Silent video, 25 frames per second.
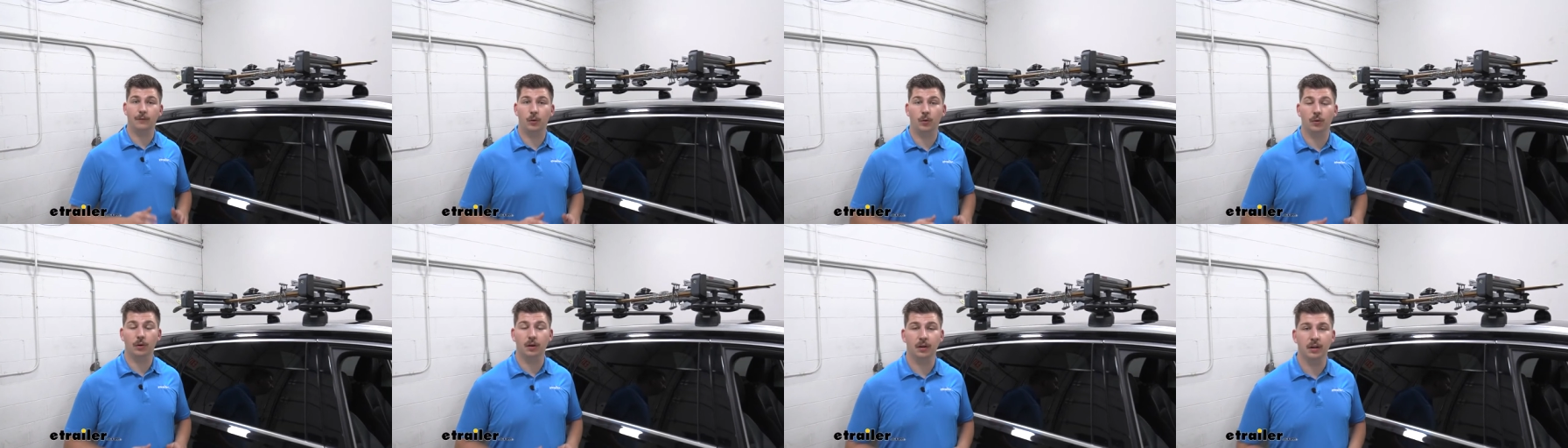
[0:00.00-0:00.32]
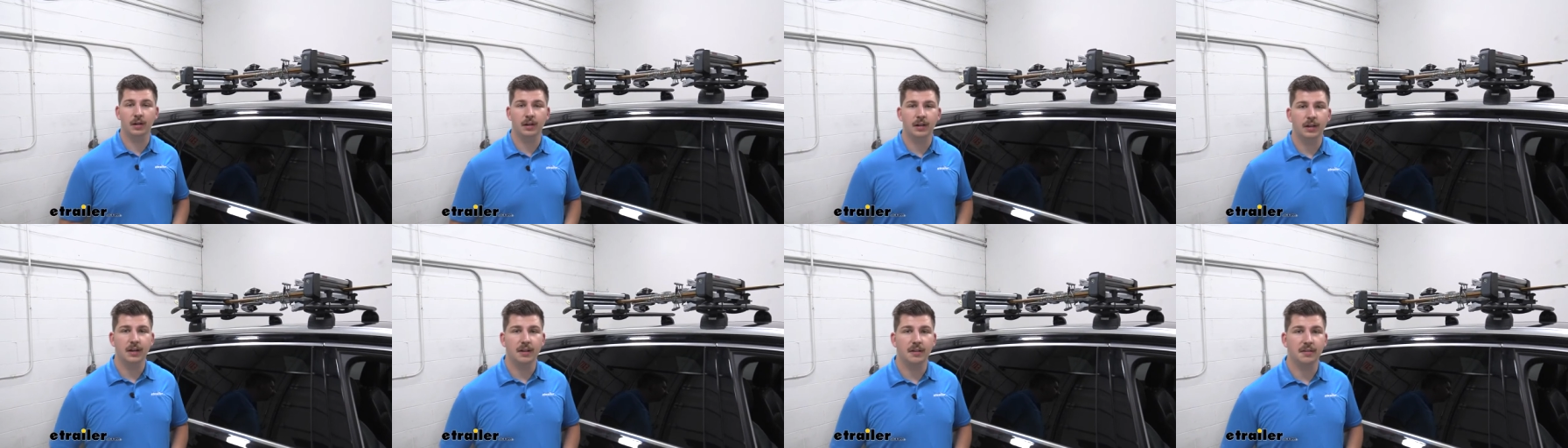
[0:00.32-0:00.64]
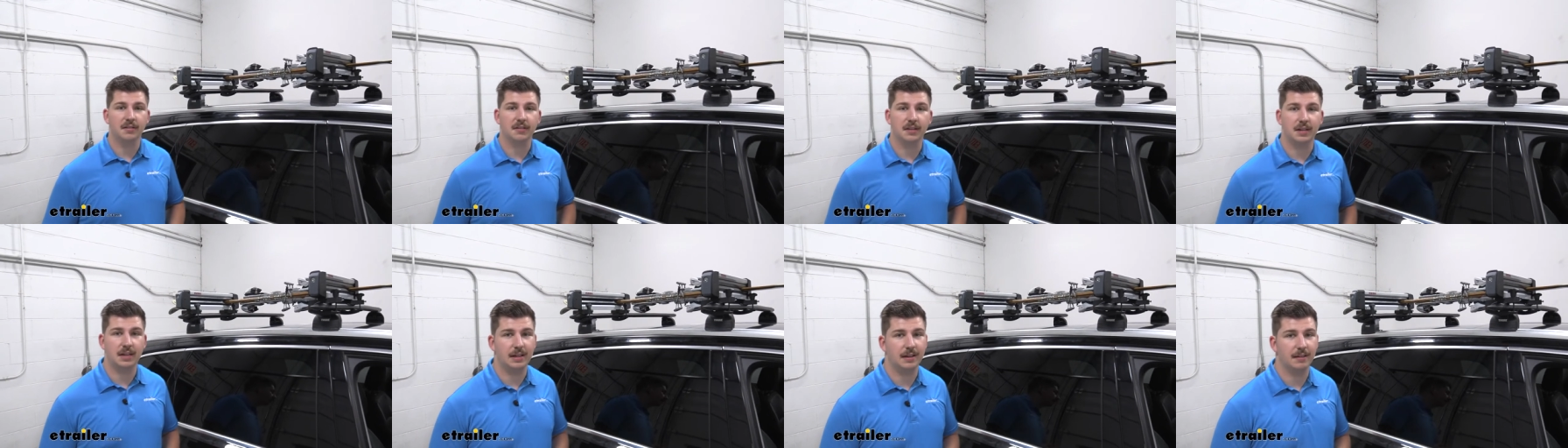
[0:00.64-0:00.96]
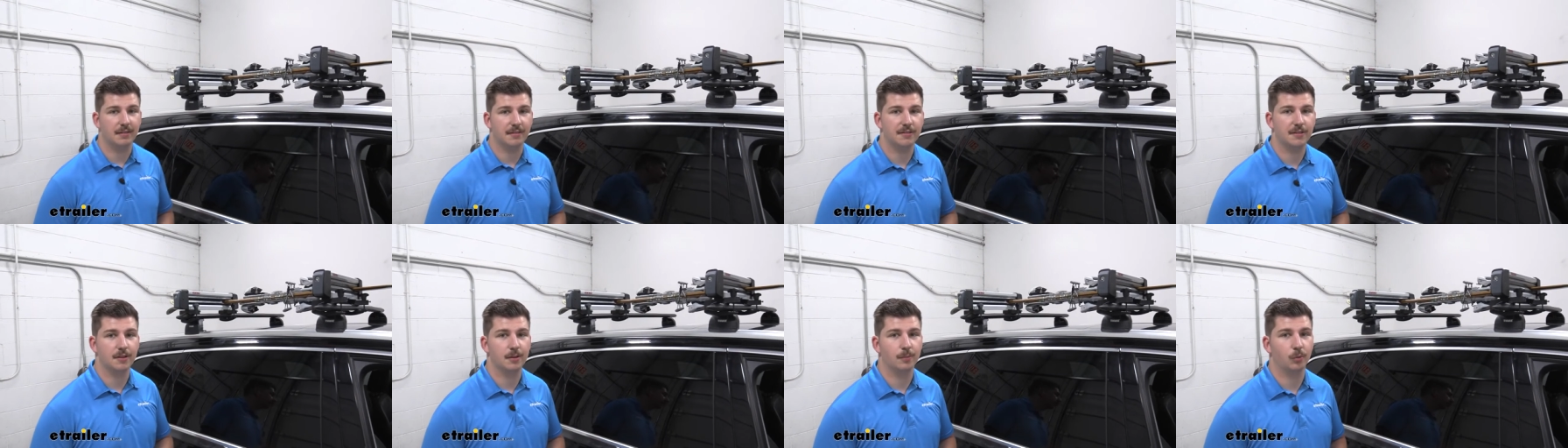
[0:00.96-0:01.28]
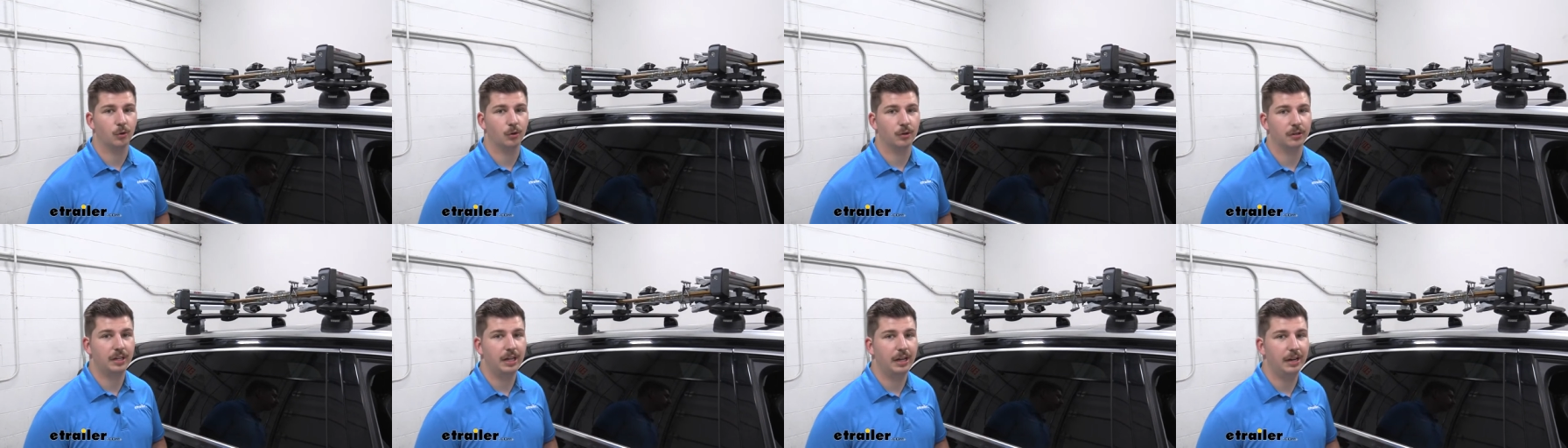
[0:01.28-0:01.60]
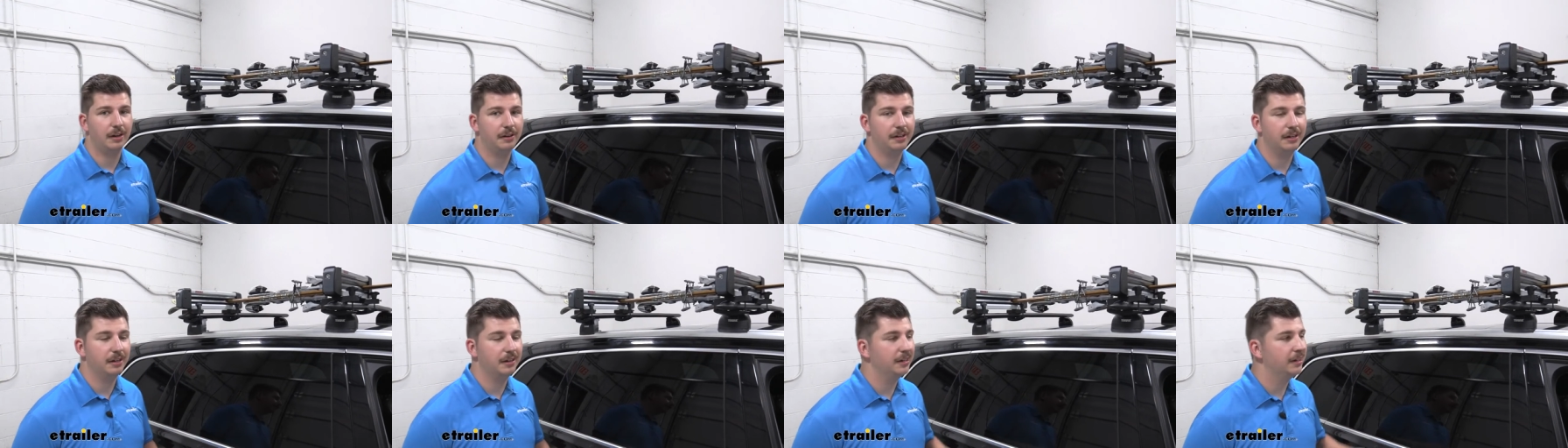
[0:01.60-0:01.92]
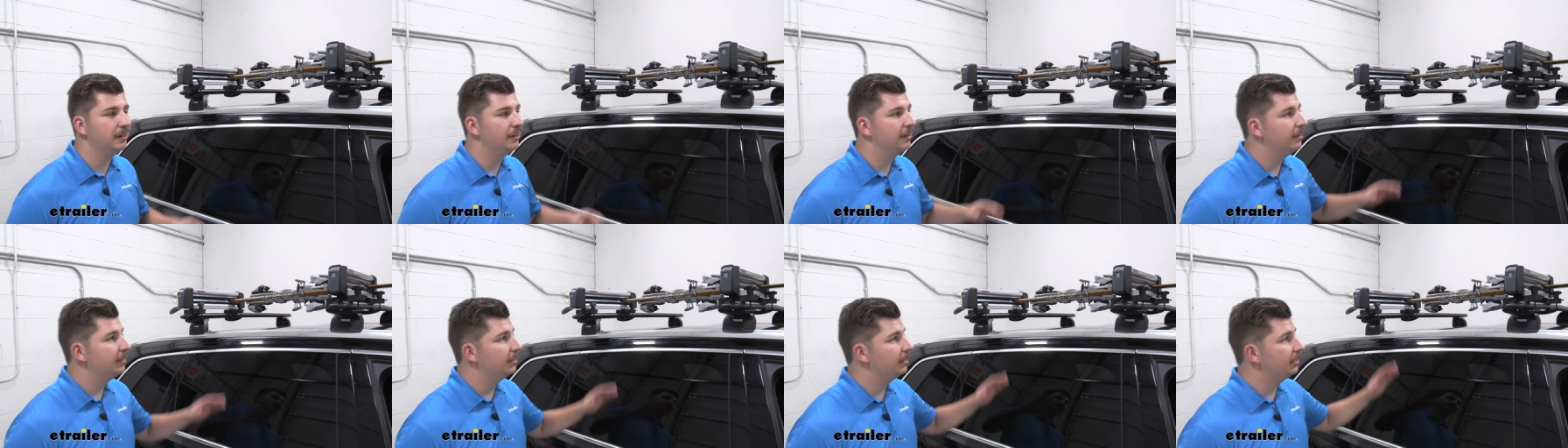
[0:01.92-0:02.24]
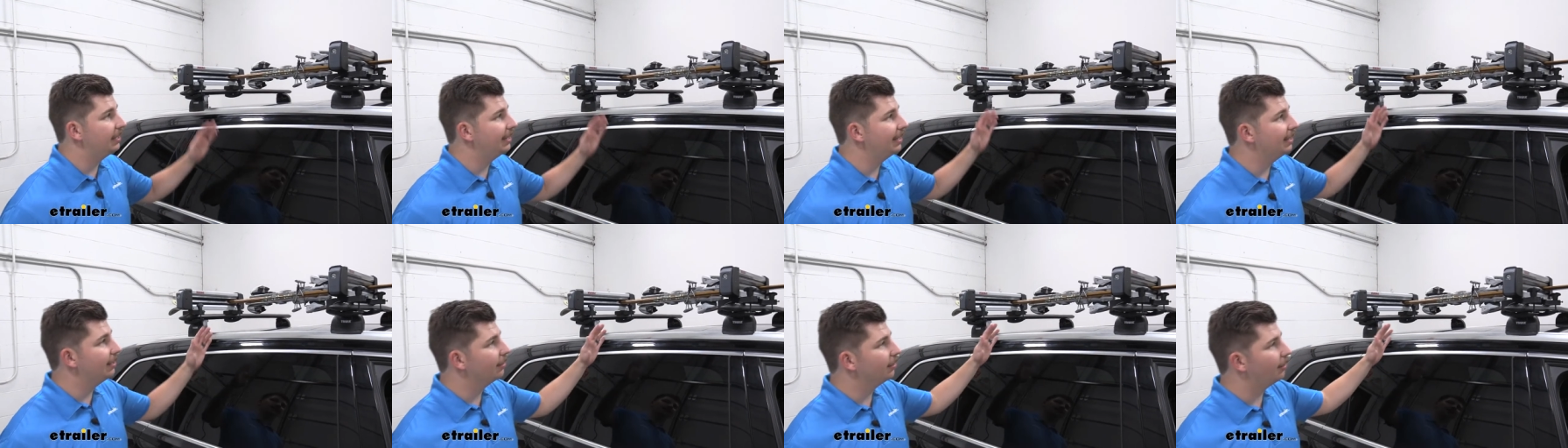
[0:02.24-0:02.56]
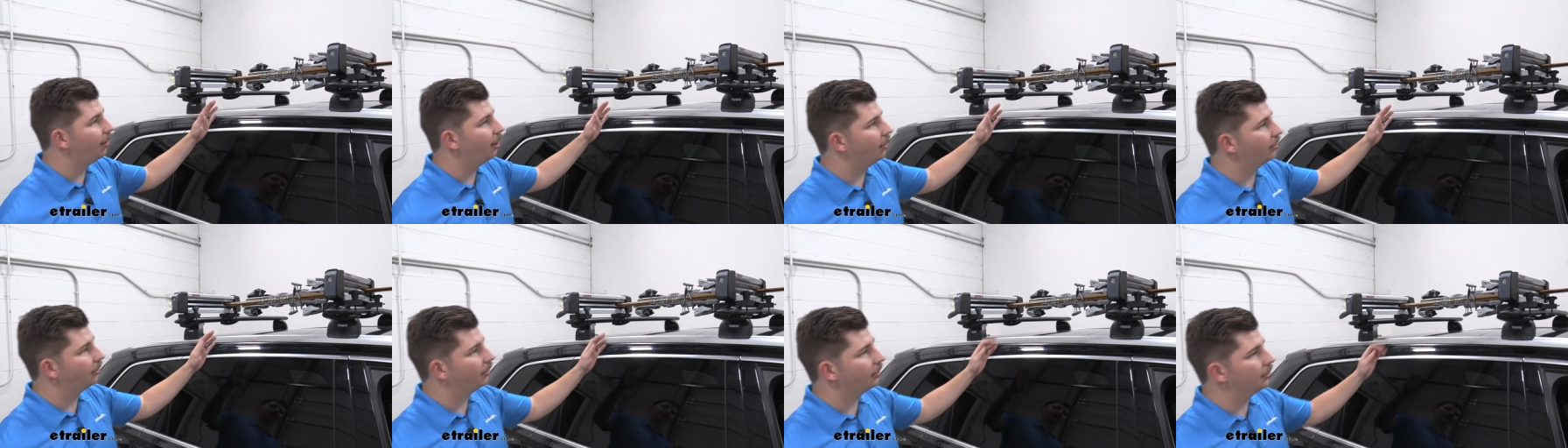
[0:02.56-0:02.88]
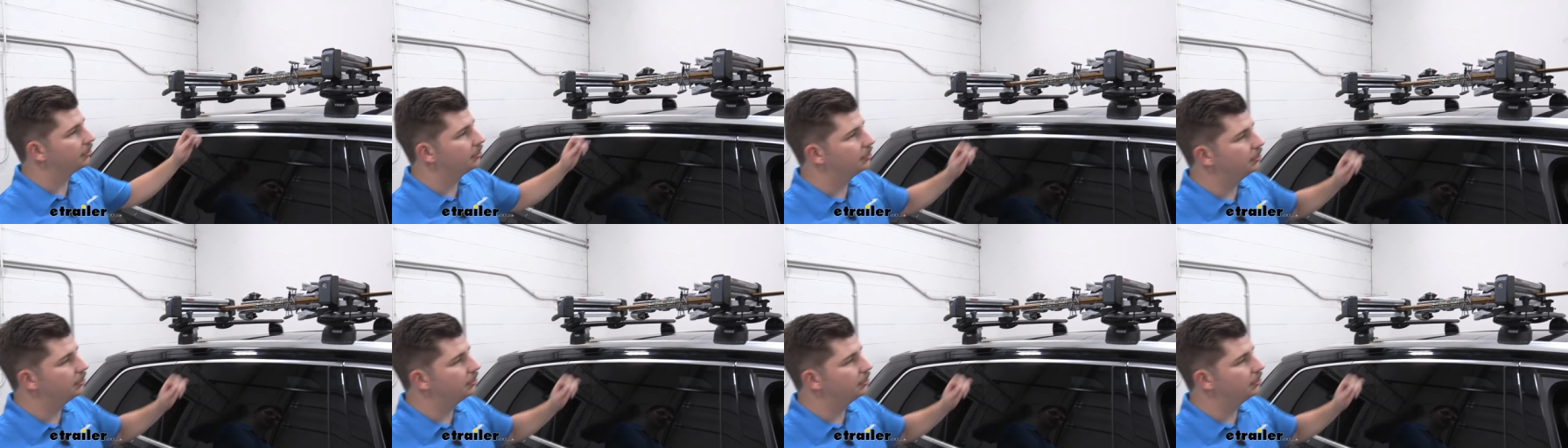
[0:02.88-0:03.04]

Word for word: 4 ski and snowboard carrier here on our